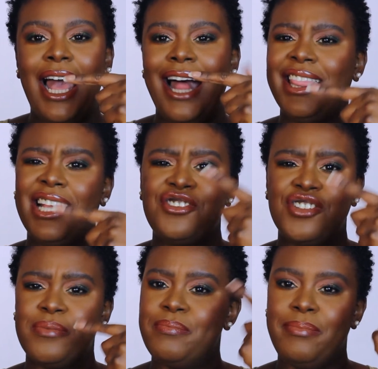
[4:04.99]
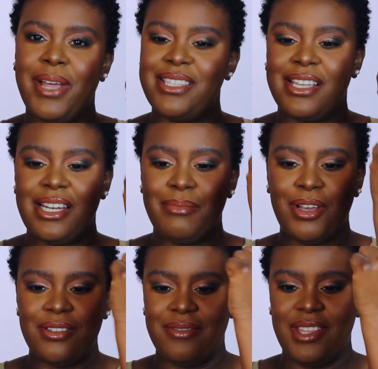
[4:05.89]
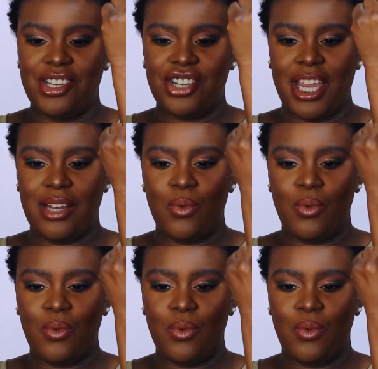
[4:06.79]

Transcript: and that's just basically because of the shade.